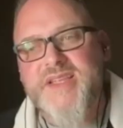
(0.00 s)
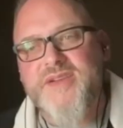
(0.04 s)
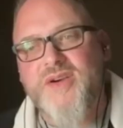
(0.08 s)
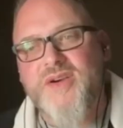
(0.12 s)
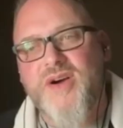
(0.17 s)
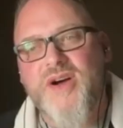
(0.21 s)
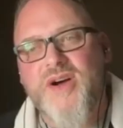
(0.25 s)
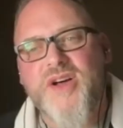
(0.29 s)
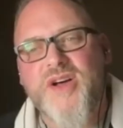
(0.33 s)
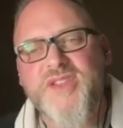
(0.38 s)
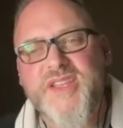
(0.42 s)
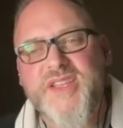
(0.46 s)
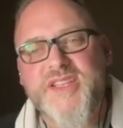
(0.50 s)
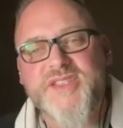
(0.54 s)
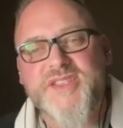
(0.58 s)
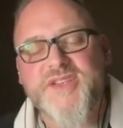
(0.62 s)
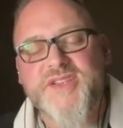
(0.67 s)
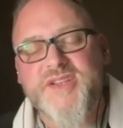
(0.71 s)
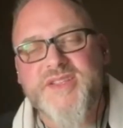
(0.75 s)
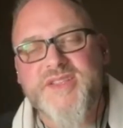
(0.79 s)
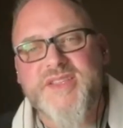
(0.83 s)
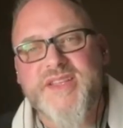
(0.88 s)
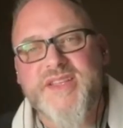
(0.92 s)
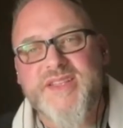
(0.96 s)
all these
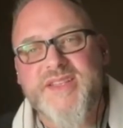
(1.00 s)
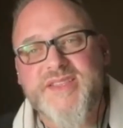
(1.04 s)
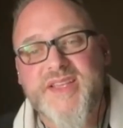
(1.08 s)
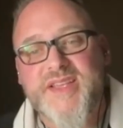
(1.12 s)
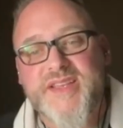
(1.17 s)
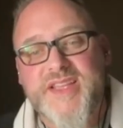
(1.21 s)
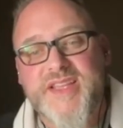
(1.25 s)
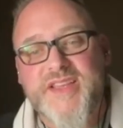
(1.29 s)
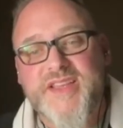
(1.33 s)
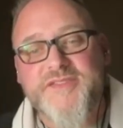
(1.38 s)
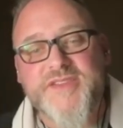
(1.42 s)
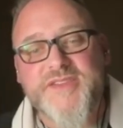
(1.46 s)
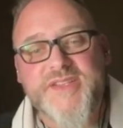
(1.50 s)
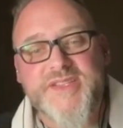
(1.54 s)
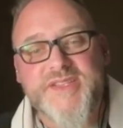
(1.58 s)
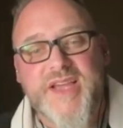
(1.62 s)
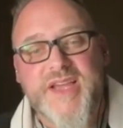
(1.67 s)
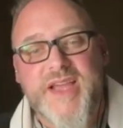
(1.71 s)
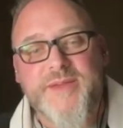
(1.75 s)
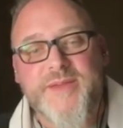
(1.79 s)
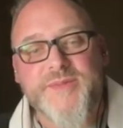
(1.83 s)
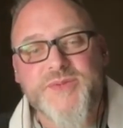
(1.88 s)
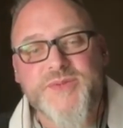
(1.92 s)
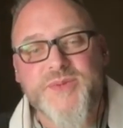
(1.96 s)
good things, and even
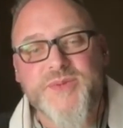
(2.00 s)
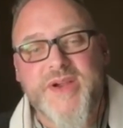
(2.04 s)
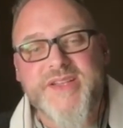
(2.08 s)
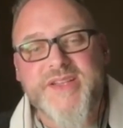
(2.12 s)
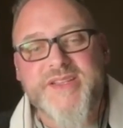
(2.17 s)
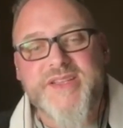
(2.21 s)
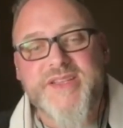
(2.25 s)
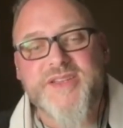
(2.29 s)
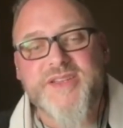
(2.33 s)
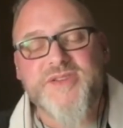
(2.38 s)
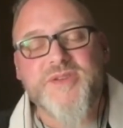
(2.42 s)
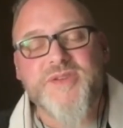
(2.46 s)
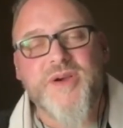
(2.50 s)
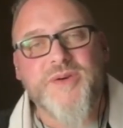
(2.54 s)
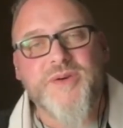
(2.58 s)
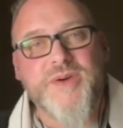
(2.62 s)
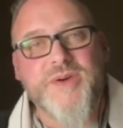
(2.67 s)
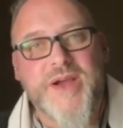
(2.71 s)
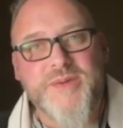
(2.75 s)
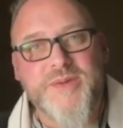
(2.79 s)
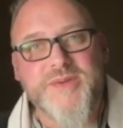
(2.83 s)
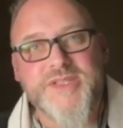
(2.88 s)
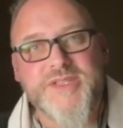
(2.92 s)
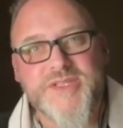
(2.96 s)
times where I didn't know I was